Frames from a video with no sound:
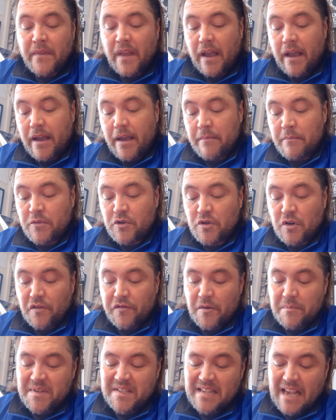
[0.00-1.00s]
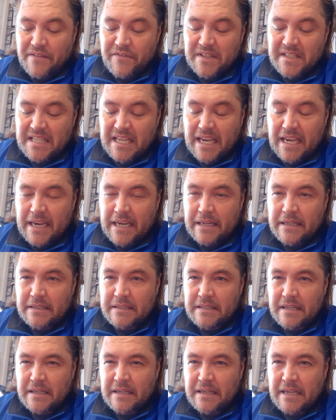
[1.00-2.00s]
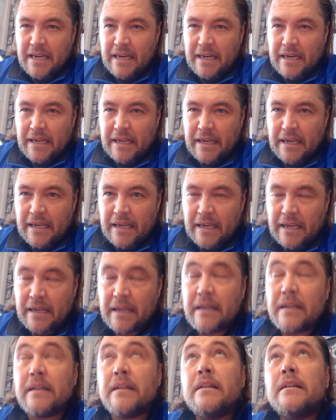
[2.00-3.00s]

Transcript: So from 17 to nearly,